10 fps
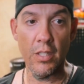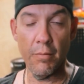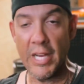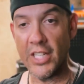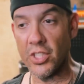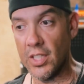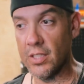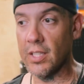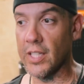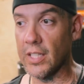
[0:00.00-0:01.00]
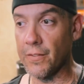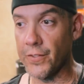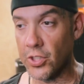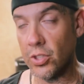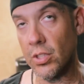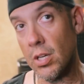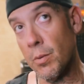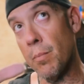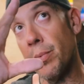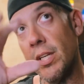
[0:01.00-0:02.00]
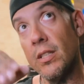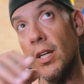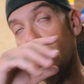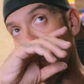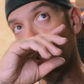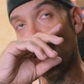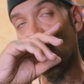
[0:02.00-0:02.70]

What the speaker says: imagining, to get the fish to come up and